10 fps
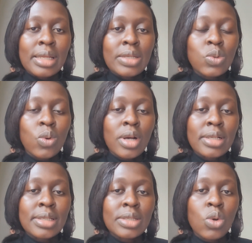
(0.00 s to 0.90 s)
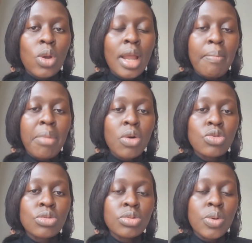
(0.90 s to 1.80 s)
it was all
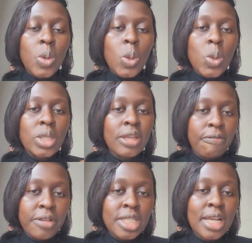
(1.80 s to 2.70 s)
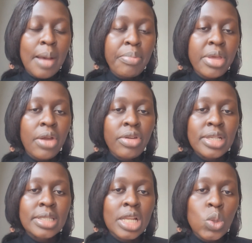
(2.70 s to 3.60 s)
about the physical
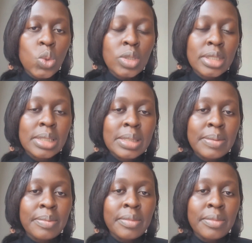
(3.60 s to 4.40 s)
appearance, the looks.